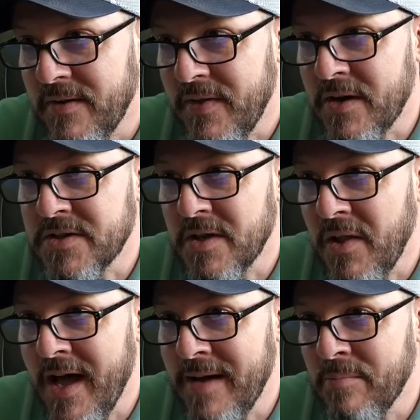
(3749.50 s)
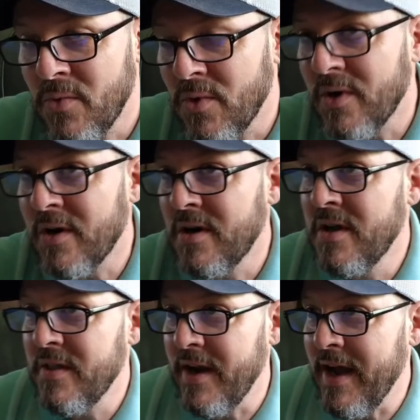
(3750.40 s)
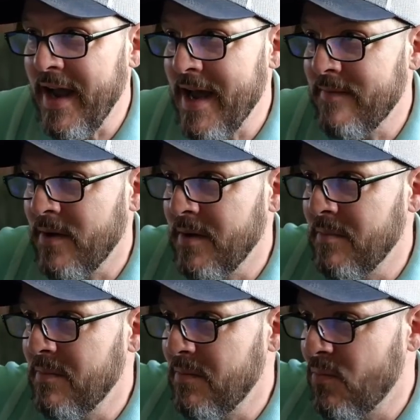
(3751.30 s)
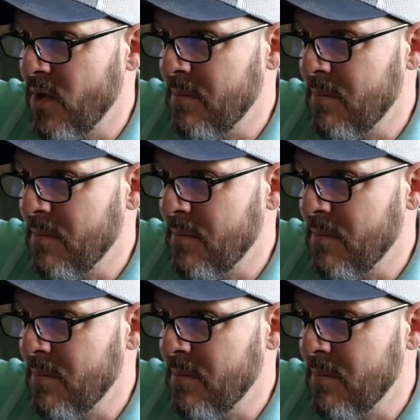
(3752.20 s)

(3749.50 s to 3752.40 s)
There's a lot more that I have on one of